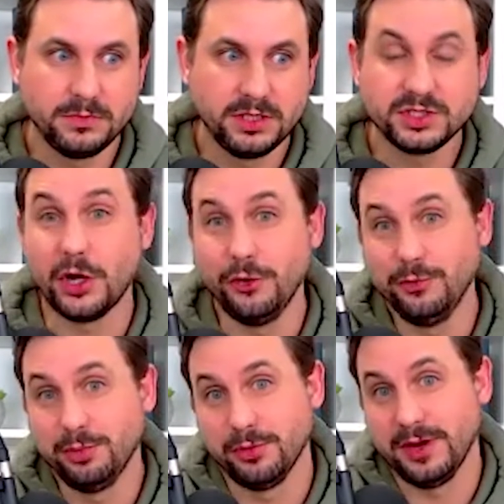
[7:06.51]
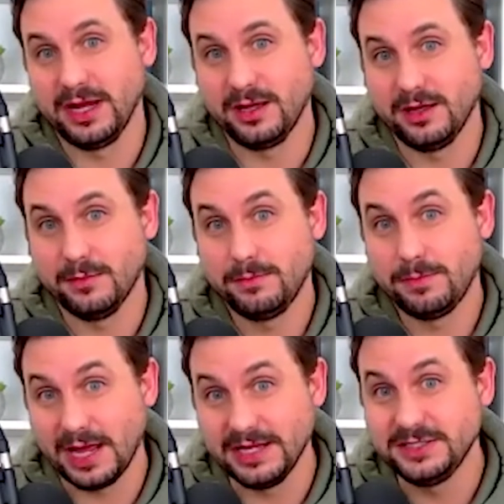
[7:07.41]
sobering
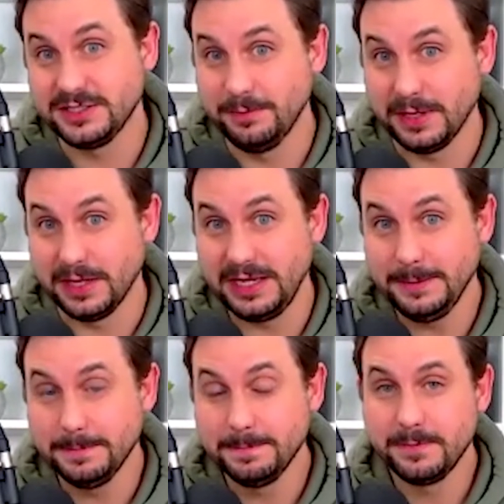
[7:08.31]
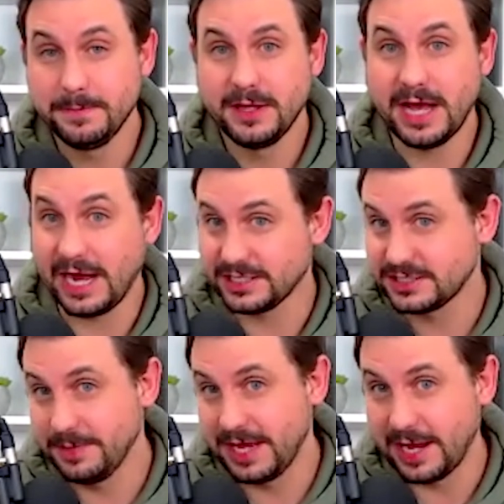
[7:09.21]
place to be. Ask
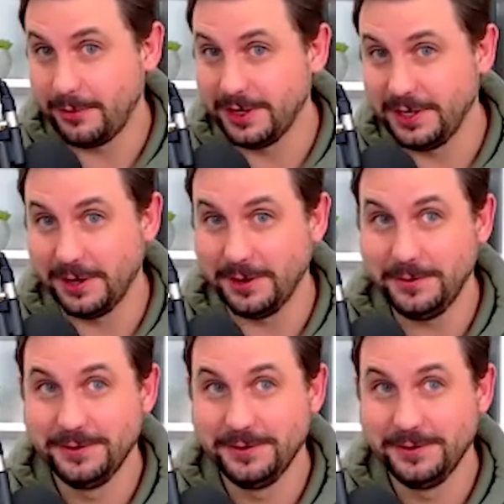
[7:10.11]
me how I know.